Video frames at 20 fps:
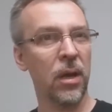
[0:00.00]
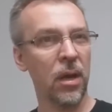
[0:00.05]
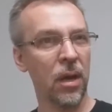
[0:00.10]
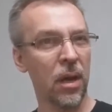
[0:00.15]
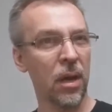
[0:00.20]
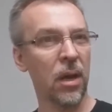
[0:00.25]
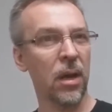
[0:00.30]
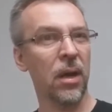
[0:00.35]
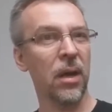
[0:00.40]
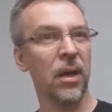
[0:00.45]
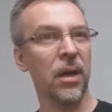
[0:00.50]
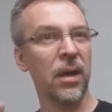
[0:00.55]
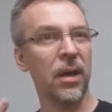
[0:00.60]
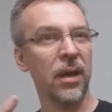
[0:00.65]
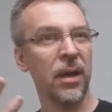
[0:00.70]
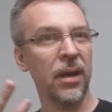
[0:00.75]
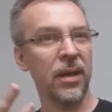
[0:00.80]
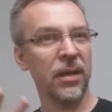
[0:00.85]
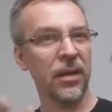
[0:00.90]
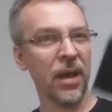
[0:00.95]

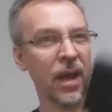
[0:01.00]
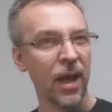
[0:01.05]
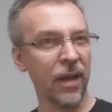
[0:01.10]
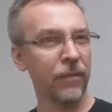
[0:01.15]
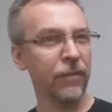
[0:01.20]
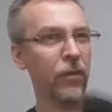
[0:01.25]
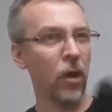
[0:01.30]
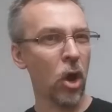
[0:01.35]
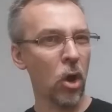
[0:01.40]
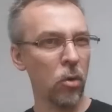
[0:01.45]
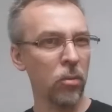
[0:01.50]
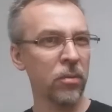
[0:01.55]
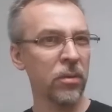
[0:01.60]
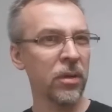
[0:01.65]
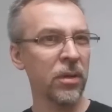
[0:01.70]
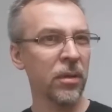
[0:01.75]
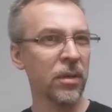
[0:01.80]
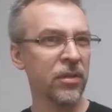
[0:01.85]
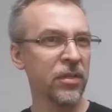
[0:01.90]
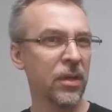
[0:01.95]
I've
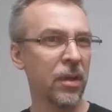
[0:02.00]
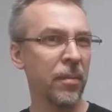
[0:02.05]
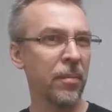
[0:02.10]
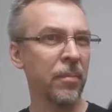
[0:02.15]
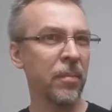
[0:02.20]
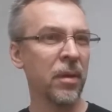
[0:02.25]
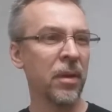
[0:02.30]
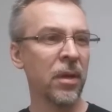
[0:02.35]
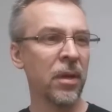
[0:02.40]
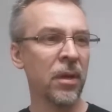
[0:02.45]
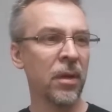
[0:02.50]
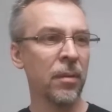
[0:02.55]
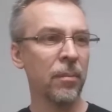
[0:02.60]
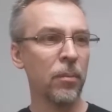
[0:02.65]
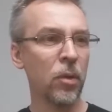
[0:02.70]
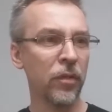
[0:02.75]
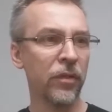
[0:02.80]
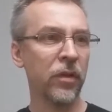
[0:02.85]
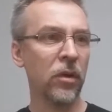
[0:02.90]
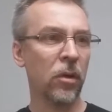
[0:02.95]
owned some
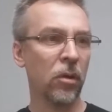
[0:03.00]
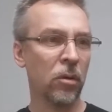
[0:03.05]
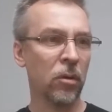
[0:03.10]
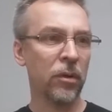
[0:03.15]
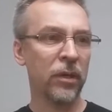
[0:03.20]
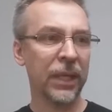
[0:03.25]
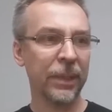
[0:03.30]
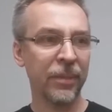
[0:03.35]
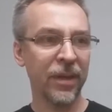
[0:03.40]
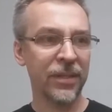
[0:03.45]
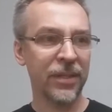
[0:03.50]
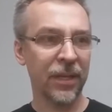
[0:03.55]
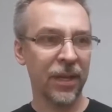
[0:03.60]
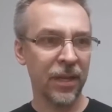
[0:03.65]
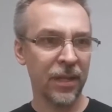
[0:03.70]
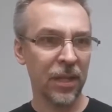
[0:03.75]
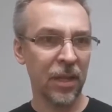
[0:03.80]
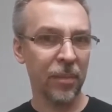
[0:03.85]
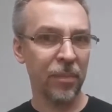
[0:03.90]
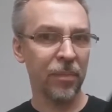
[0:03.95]
moving hole gimmicks
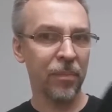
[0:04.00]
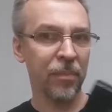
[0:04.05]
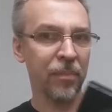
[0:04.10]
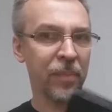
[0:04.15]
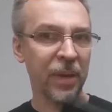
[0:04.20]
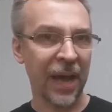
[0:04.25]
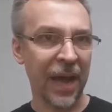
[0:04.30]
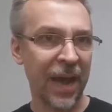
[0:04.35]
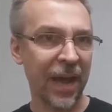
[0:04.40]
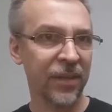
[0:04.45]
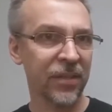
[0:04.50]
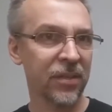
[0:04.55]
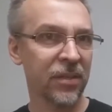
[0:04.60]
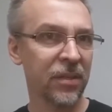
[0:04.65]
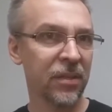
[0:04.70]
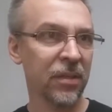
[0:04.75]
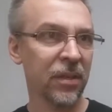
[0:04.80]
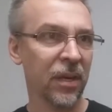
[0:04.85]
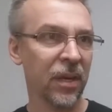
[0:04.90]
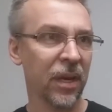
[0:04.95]
in the past.
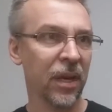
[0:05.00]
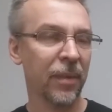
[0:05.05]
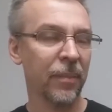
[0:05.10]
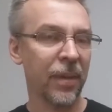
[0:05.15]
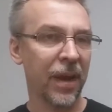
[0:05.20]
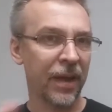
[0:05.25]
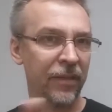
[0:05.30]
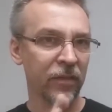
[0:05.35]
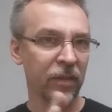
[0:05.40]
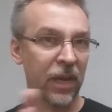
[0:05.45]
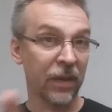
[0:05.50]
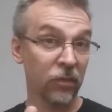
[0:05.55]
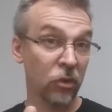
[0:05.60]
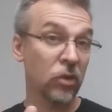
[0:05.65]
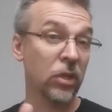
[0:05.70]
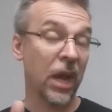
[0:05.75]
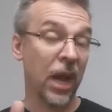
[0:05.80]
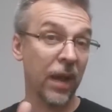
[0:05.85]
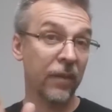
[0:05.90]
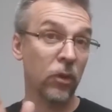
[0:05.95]

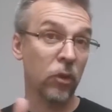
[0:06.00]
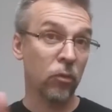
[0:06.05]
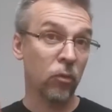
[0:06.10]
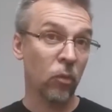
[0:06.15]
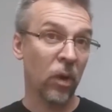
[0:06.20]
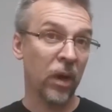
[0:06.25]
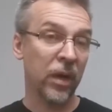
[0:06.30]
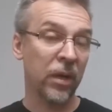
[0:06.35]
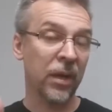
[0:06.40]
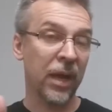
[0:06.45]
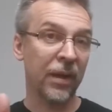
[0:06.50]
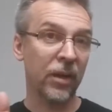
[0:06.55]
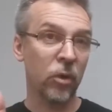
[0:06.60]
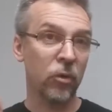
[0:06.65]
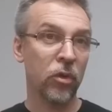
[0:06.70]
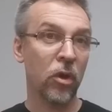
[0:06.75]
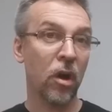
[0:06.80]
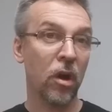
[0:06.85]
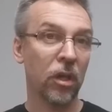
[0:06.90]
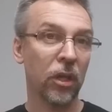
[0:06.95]
I've owned one. I
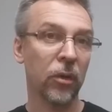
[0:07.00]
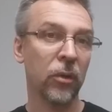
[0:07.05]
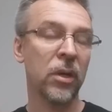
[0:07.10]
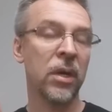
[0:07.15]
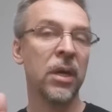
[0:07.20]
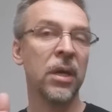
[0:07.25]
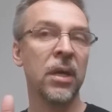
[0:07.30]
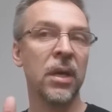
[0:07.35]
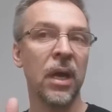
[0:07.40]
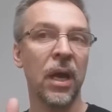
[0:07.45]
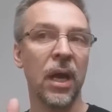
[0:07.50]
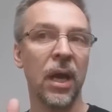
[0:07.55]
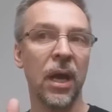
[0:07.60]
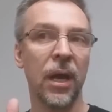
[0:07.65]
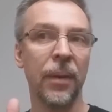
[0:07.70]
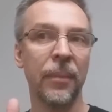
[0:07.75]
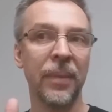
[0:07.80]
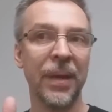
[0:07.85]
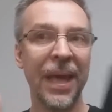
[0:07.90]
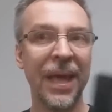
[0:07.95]
own Hollow,
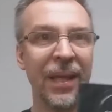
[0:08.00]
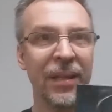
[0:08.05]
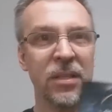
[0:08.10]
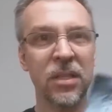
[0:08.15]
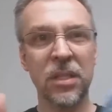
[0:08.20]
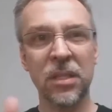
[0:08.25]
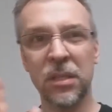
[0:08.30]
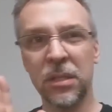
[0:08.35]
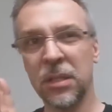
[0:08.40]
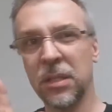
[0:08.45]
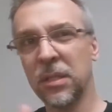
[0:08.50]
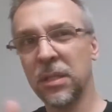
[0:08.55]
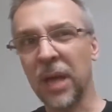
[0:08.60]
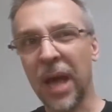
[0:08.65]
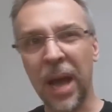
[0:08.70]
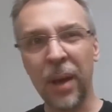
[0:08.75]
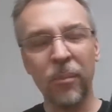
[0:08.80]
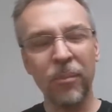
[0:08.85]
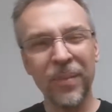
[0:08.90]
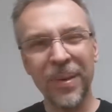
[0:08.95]
and it's
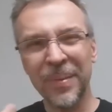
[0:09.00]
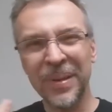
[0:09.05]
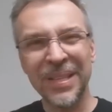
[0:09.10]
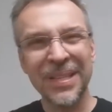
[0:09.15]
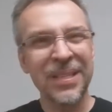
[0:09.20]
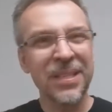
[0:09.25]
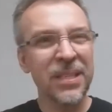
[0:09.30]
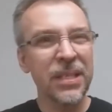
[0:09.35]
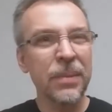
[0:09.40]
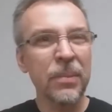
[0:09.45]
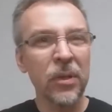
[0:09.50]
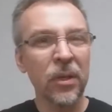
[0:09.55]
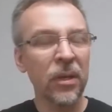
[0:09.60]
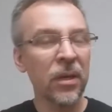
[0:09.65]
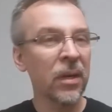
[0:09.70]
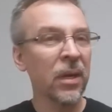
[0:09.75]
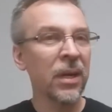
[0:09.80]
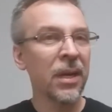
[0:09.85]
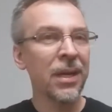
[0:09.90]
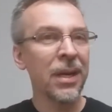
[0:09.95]
maybe it's
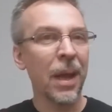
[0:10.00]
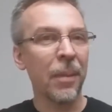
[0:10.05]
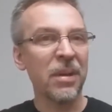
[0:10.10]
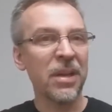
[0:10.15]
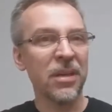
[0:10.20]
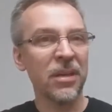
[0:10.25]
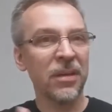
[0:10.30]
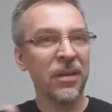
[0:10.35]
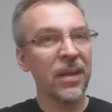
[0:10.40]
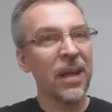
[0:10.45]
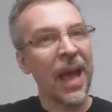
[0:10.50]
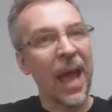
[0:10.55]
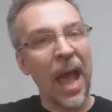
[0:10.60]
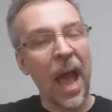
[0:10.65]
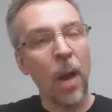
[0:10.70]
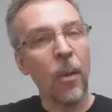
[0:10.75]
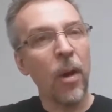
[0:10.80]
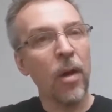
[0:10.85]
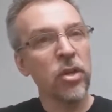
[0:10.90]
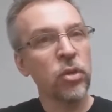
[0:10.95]
similar. I mean,
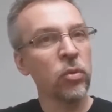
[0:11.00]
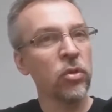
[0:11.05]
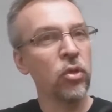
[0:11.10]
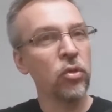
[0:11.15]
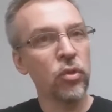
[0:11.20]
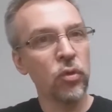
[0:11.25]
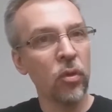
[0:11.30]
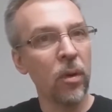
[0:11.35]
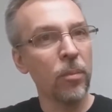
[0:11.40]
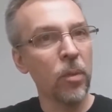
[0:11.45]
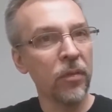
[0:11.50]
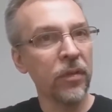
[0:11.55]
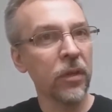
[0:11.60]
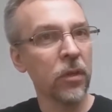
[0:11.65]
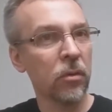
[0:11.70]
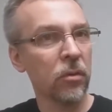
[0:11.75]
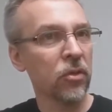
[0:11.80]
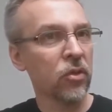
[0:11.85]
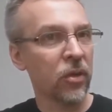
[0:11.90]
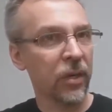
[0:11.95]
how else would you do a
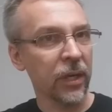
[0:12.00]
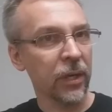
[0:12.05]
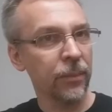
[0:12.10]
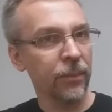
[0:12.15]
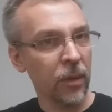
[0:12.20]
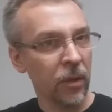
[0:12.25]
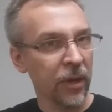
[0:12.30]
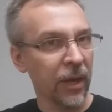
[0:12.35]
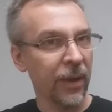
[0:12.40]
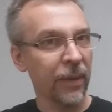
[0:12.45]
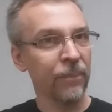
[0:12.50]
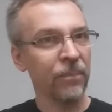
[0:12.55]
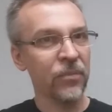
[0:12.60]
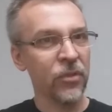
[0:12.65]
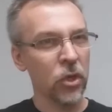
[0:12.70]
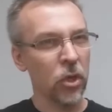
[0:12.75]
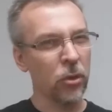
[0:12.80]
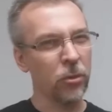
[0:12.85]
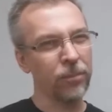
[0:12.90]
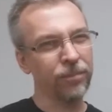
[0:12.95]
moving hole trick? Okay,
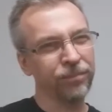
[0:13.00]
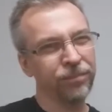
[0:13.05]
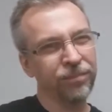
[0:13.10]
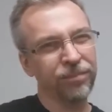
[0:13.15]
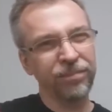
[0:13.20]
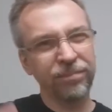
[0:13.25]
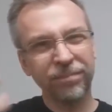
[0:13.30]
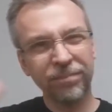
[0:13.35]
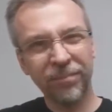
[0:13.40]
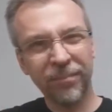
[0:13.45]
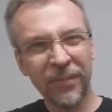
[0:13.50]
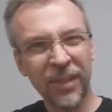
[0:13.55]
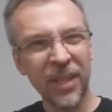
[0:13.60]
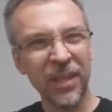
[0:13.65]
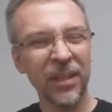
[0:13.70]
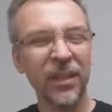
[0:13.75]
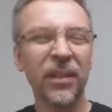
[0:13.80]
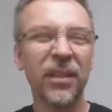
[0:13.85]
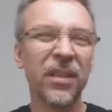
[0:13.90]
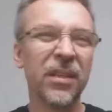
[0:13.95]
so
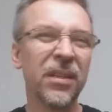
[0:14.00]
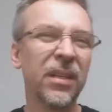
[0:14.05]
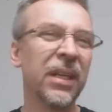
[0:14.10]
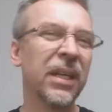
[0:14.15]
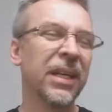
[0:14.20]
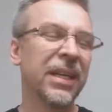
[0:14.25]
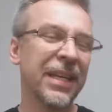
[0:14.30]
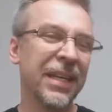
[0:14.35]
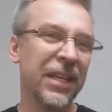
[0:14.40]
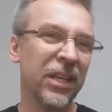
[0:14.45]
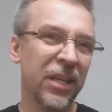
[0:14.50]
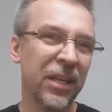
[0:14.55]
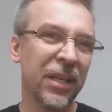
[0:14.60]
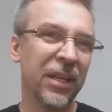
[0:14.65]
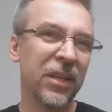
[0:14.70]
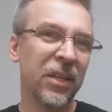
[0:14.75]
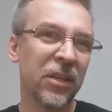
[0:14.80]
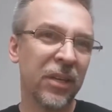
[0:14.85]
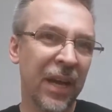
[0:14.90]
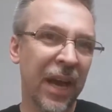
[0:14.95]
there
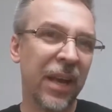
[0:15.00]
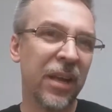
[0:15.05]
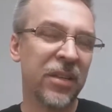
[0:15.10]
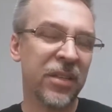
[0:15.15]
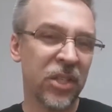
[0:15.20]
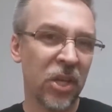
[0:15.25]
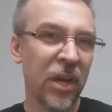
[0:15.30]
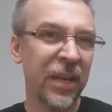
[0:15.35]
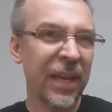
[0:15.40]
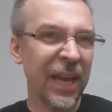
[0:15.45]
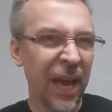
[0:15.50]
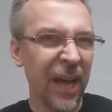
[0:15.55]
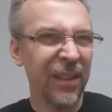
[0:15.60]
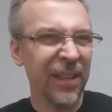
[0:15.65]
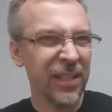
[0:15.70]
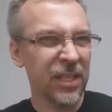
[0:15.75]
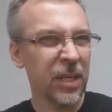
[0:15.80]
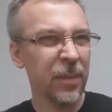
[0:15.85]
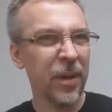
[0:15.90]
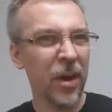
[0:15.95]
you kind of say, yeah,
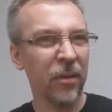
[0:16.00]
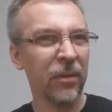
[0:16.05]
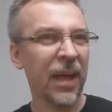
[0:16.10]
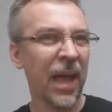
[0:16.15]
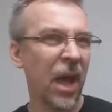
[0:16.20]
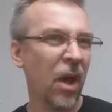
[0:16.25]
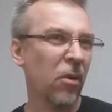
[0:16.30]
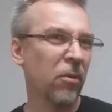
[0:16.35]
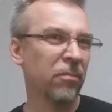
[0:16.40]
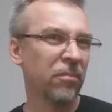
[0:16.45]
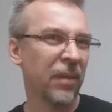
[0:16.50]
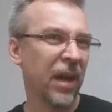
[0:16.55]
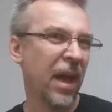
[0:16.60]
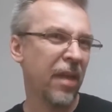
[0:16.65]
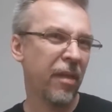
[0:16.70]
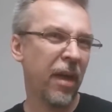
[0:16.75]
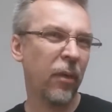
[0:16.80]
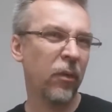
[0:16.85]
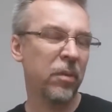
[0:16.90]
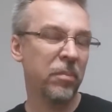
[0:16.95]
that's about how
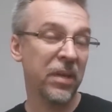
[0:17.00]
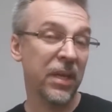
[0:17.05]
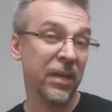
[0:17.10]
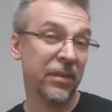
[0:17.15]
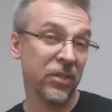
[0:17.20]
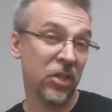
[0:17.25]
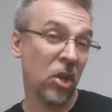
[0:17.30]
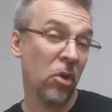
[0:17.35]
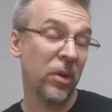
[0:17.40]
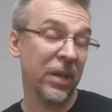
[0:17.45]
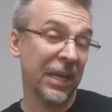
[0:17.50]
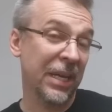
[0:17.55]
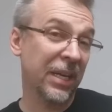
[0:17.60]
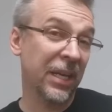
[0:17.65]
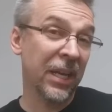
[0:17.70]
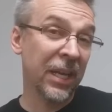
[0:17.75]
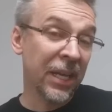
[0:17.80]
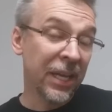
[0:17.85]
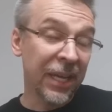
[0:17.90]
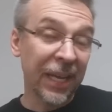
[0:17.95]
I thought it would be. So
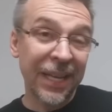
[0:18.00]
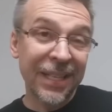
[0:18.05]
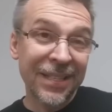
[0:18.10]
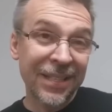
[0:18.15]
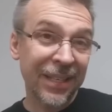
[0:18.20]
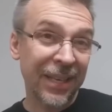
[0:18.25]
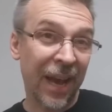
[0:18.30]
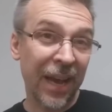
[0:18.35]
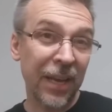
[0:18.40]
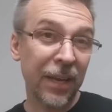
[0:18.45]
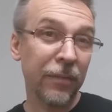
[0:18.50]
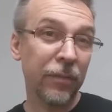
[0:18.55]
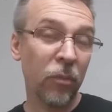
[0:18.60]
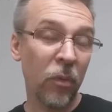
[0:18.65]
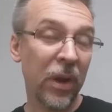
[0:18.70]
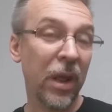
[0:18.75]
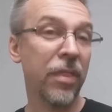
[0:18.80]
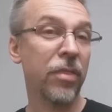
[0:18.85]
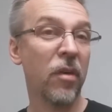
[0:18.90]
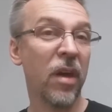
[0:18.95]
it's kind of
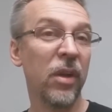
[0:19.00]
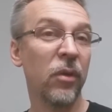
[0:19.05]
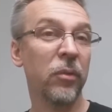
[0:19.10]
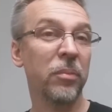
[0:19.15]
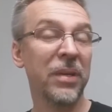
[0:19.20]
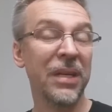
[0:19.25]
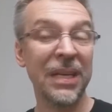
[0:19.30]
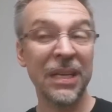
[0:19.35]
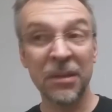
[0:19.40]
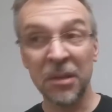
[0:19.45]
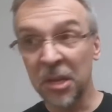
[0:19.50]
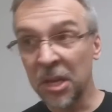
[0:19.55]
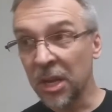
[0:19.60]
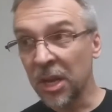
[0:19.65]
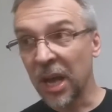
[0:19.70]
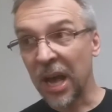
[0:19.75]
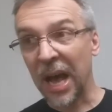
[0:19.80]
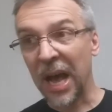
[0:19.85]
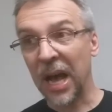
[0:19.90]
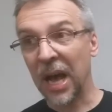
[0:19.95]
what I thought it would be.
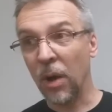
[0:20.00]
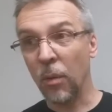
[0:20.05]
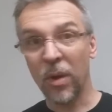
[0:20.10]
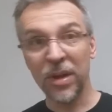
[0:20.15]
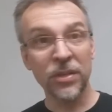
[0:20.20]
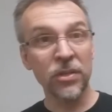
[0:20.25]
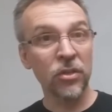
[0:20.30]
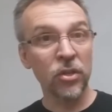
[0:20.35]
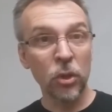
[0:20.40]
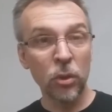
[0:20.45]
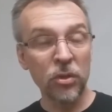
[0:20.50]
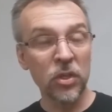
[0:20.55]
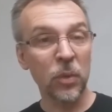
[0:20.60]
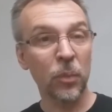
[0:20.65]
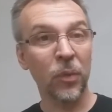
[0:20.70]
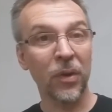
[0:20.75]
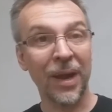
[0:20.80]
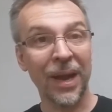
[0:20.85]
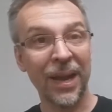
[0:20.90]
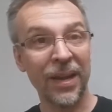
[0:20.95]
Wasn't too
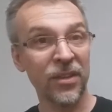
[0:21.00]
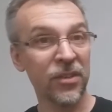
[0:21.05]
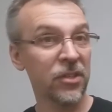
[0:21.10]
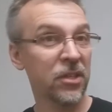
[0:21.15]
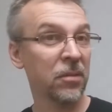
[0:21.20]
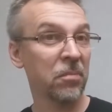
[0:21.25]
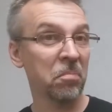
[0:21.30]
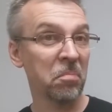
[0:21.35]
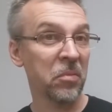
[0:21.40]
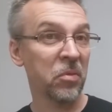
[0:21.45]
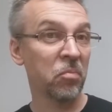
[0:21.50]
surprised.